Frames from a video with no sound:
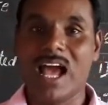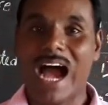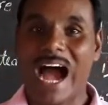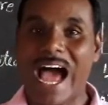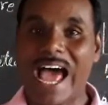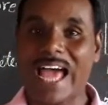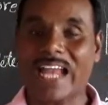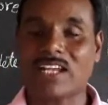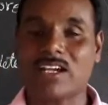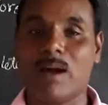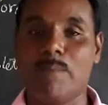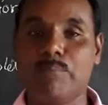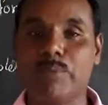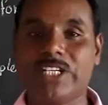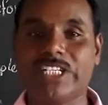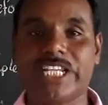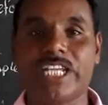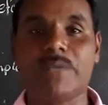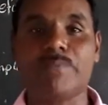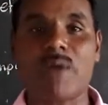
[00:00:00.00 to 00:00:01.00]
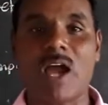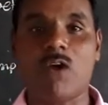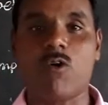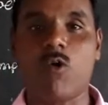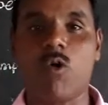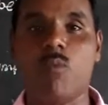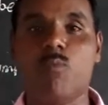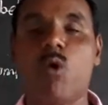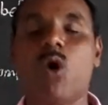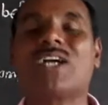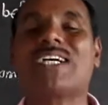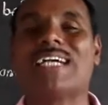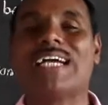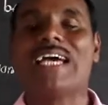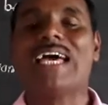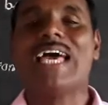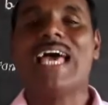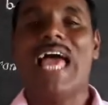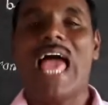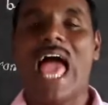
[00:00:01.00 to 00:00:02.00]
I had completed my
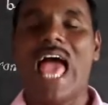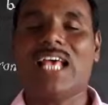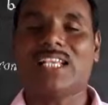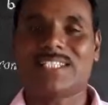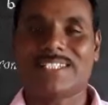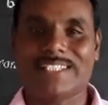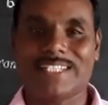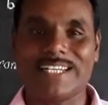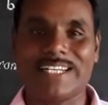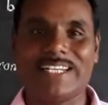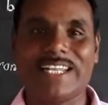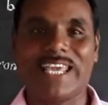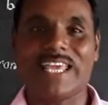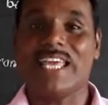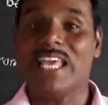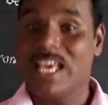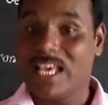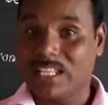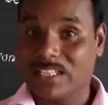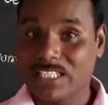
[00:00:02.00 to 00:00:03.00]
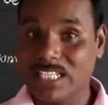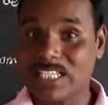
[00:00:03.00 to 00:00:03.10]
homework yesterday.